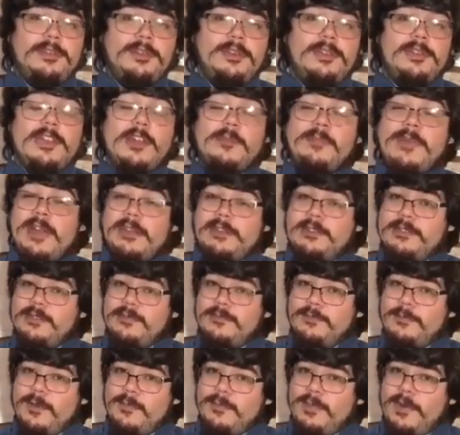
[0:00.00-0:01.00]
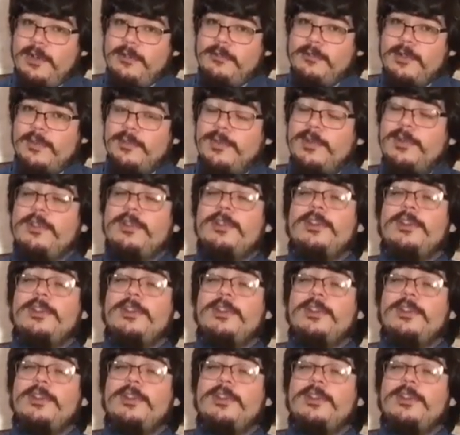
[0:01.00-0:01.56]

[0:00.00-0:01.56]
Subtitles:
Back to the front part, remember?